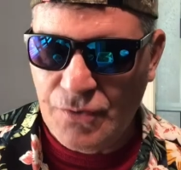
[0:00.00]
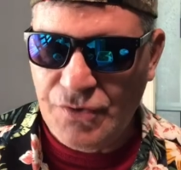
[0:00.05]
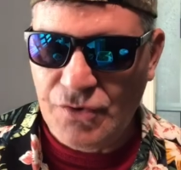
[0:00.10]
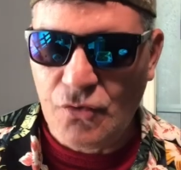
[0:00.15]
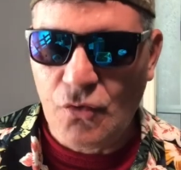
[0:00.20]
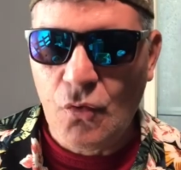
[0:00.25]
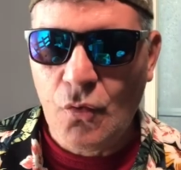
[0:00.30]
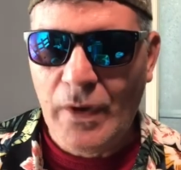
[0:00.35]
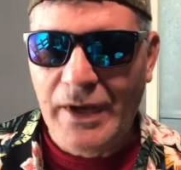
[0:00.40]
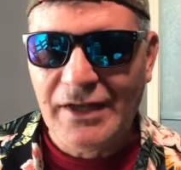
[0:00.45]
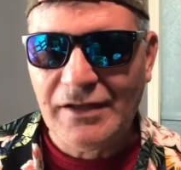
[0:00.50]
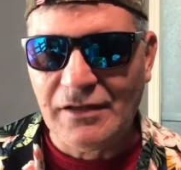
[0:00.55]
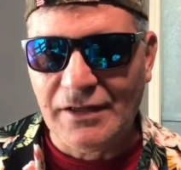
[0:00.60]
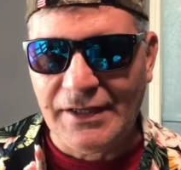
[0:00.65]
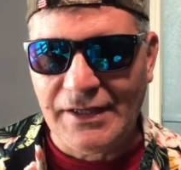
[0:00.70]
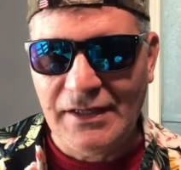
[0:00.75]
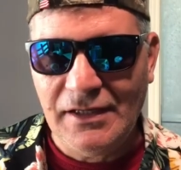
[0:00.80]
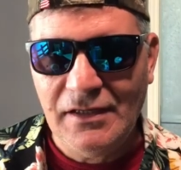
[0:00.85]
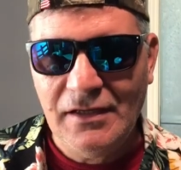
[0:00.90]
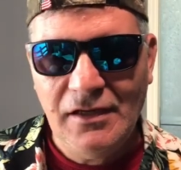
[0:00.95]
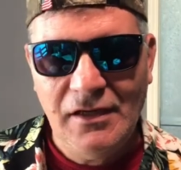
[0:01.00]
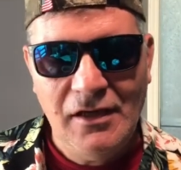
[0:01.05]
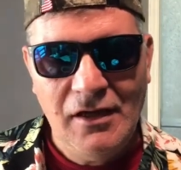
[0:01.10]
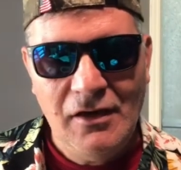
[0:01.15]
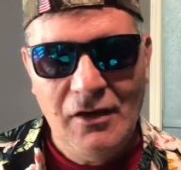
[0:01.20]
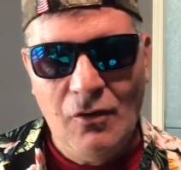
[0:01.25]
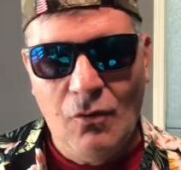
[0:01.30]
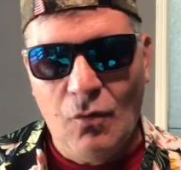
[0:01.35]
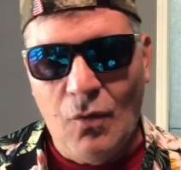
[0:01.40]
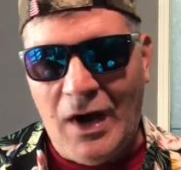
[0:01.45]
you quickly
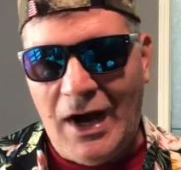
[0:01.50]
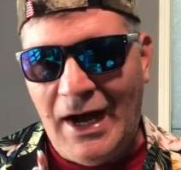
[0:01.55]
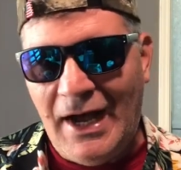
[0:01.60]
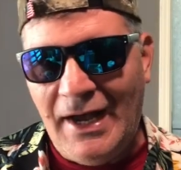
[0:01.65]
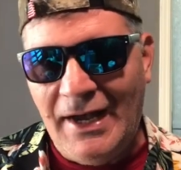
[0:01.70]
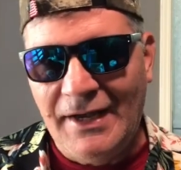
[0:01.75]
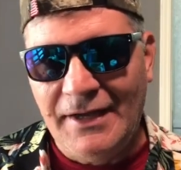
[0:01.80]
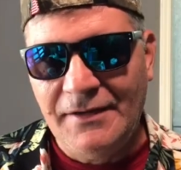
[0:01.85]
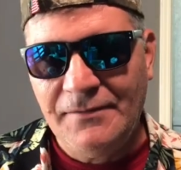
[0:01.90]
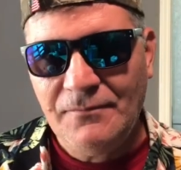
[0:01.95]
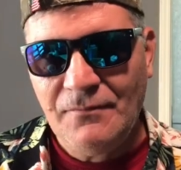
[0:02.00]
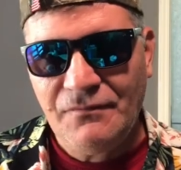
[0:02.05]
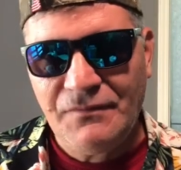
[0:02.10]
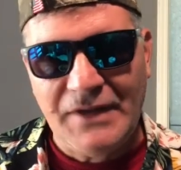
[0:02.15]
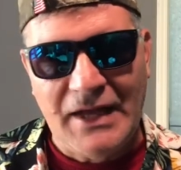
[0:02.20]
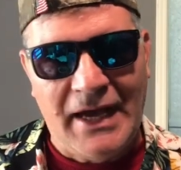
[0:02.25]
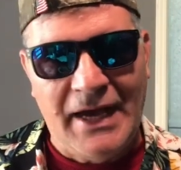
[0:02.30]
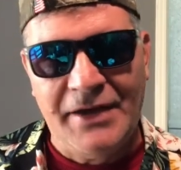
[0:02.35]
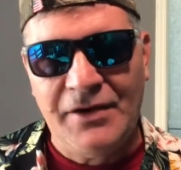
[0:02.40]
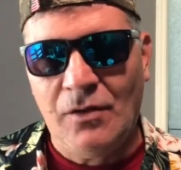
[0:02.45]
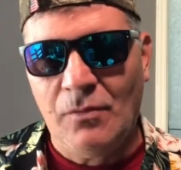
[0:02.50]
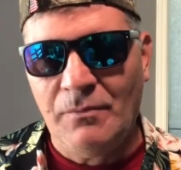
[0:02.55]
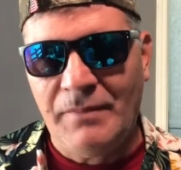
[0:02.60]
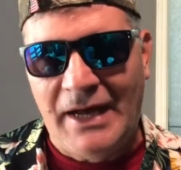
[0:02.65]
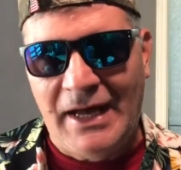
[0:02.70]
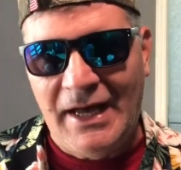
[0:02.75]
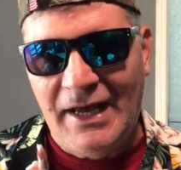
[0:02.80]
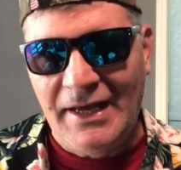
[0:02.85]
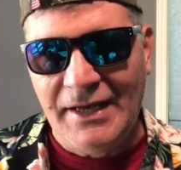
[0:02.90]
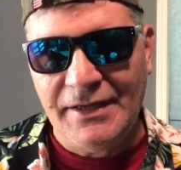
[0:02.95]
why I don't
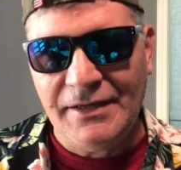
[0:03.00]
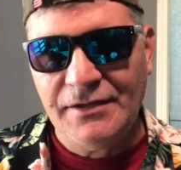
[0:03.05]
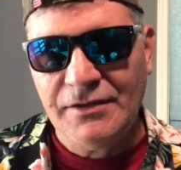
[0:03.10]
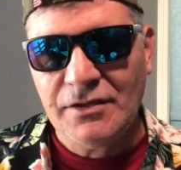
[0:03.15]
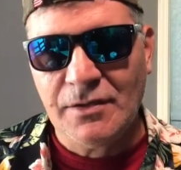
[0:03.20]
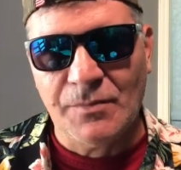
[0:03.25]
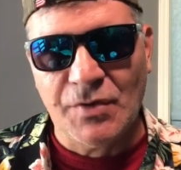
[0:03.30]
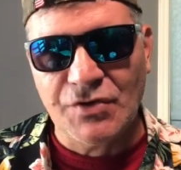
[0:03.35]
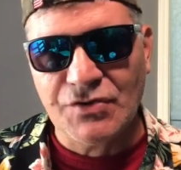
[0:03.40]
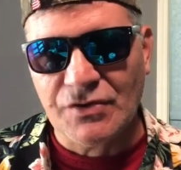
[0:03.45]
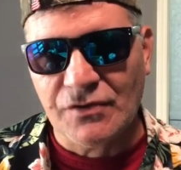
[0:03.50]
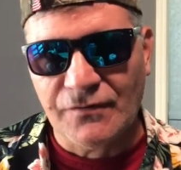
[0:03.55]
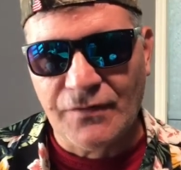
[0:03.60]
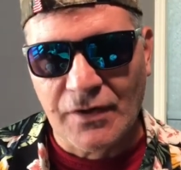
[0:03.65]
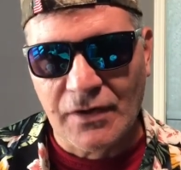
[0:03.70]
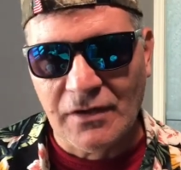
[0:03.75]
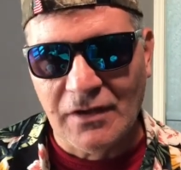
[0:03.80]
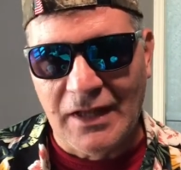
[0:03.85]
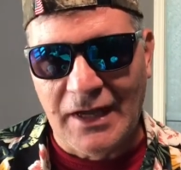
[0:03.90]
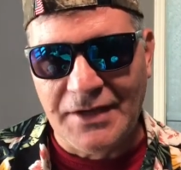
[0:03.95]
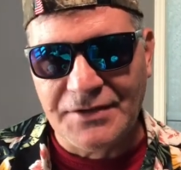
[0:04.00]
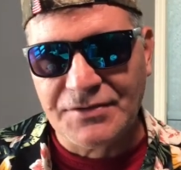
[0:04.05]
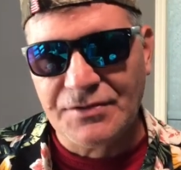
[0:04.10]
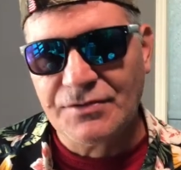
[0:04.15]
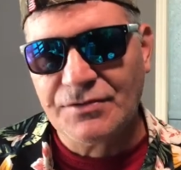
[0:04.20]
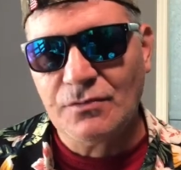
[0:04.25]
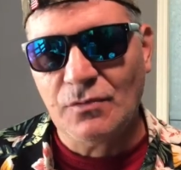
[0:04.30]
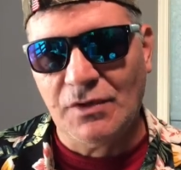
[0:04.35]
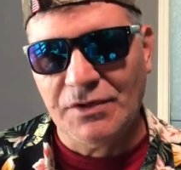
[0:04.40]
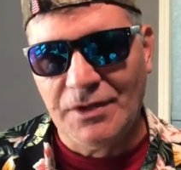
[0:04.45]
buy commercial fertilizers.
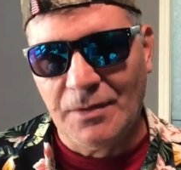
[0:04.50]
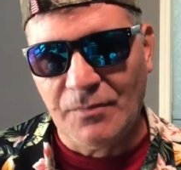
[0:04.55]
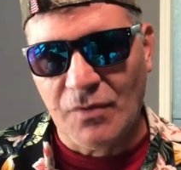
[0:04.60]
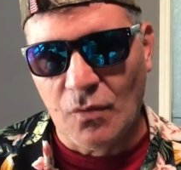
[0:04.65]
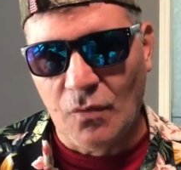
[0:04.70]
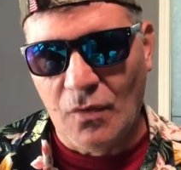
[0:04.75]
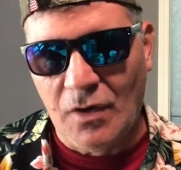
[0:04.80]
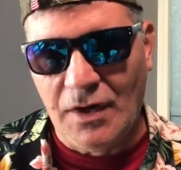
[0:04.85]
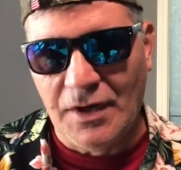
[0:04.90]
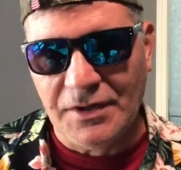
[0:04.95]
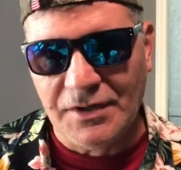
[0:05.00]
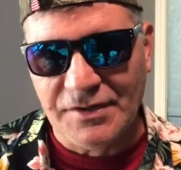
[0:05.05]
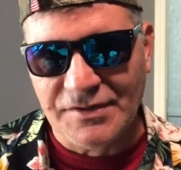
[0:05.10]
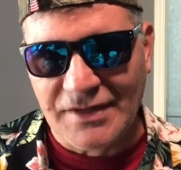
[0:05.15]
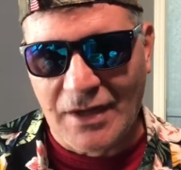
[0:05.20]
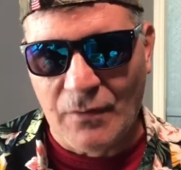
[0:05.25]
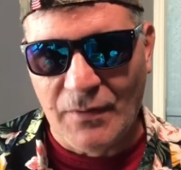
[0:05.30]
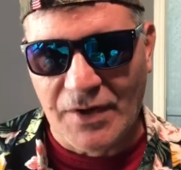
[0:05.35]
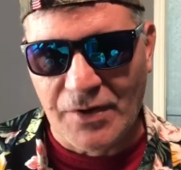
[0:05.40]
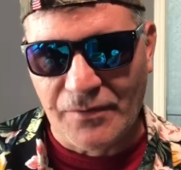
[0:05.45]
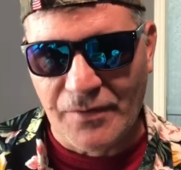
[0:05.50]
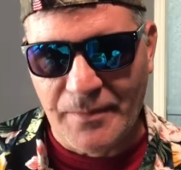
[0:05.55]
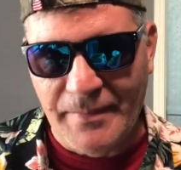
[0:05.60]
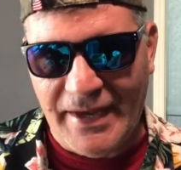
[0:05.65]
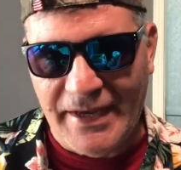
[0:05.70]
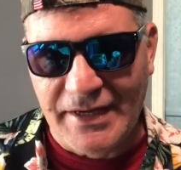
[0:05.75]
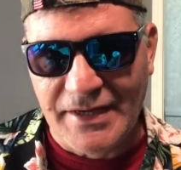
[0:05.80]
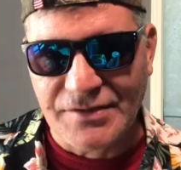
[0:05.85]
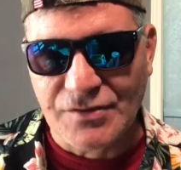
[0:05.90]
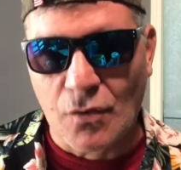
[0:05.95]
Well, number one, because I want to
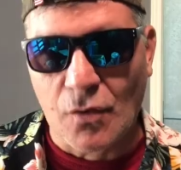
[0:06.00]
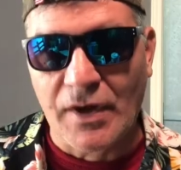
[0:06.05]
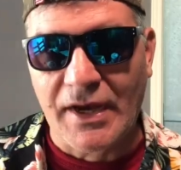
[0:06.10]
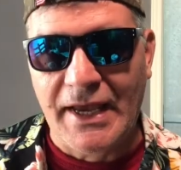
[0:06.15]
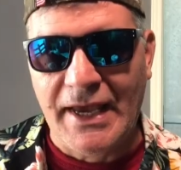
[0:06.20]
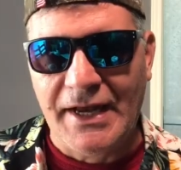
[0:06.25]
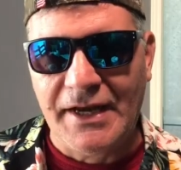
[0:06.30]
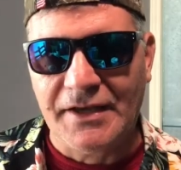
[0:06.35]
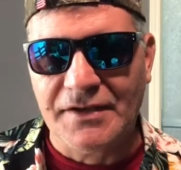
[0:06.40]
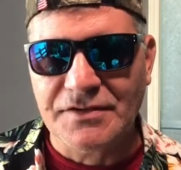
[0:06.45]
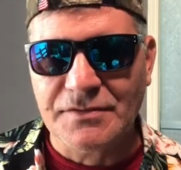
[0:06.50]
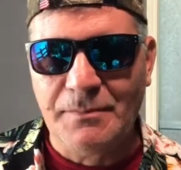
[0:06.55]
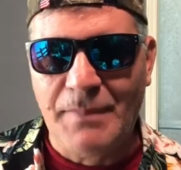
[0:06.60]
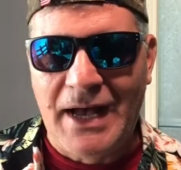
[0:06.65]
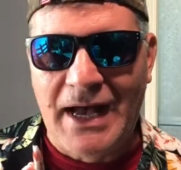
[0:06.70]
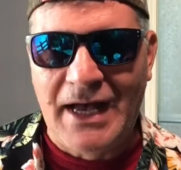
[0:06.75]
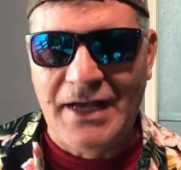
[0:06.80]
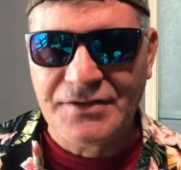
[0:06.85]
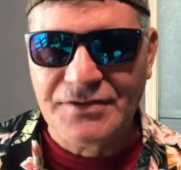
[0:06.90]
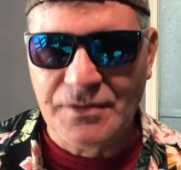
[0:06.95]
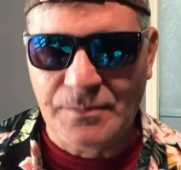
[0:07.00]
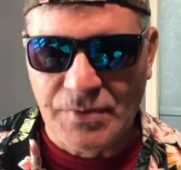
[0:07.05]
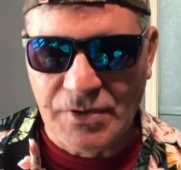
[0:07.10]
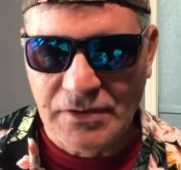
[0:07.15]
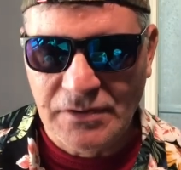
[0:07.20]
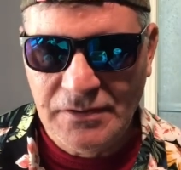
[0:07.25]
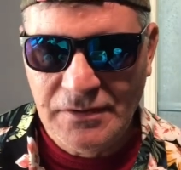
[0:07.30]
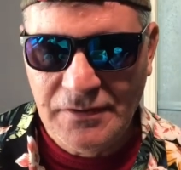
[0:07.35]
remain as organic as possible.